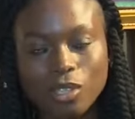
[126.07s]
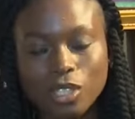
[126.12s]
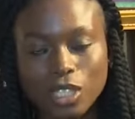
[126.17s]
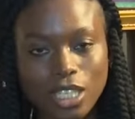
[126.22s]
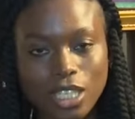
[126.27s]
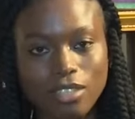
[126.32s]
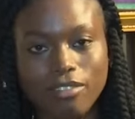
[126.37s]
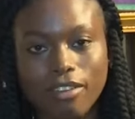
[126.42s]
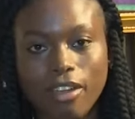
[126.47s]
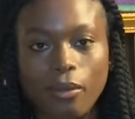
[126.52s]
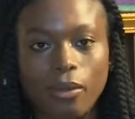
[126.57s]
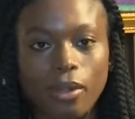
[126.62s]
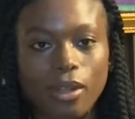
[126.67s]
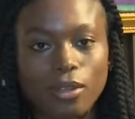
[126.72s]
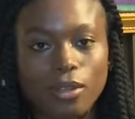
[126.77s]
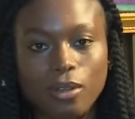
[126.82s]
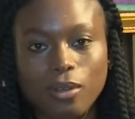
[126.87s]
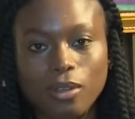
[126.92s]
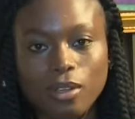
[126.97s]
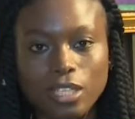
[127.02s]
She's very
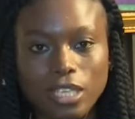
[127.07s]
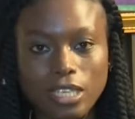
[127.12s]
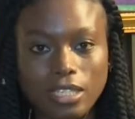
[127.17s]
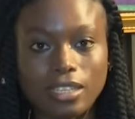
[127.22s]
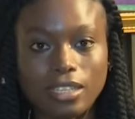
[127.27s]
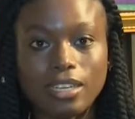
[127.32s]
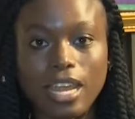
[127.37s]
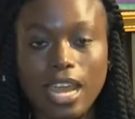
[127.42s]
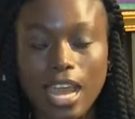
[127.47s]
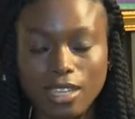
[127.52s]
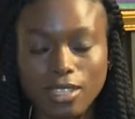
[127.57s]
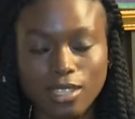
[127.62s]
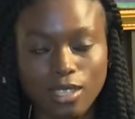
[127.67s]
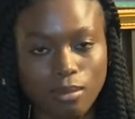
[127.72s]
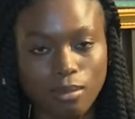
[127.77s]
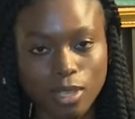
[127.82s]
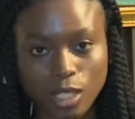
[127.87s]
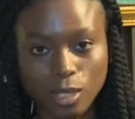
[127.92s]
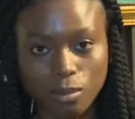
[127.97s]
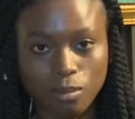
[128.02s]
well known. She's an
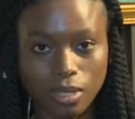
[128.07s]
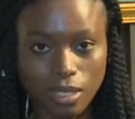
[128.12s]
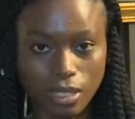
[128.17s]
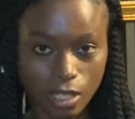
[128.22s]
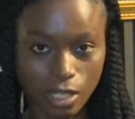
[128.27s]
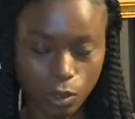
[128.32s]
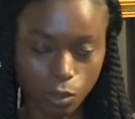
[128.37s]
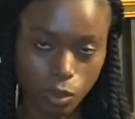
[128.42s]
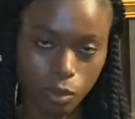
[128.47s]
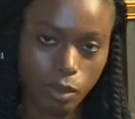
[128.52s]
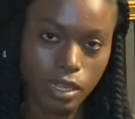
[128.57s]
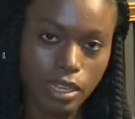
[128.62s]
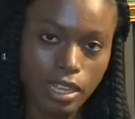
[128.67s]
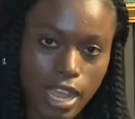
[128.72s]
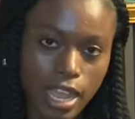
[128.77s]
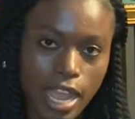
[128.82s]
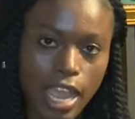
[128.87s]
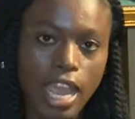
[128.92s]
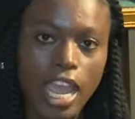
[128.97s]
established businesswoman,